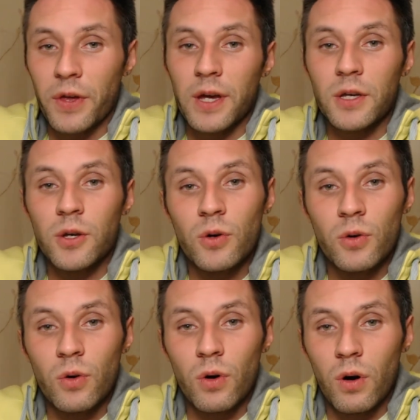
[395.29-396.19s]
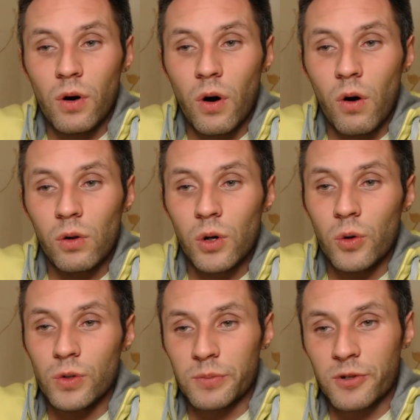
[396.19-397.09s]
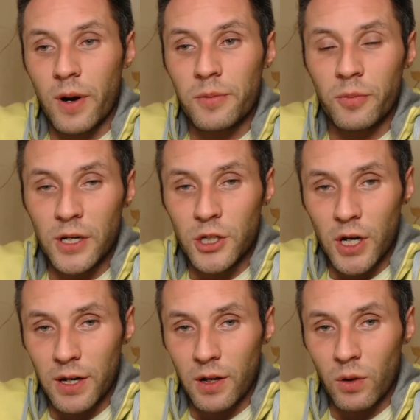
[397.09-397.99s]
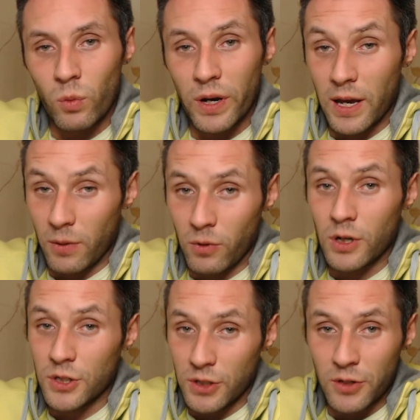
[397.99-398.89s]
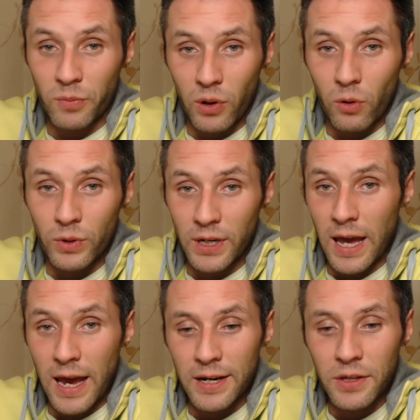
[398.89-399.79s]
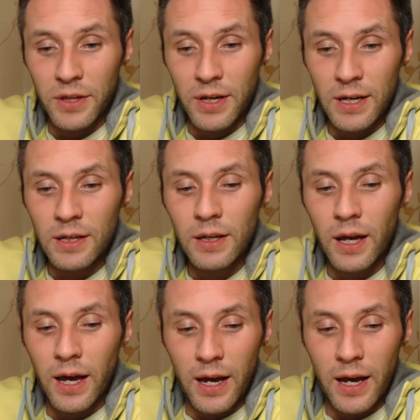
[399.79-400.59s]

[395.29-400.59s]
thank you uh, all who subscribed to my channel when I wasn't uploading anything,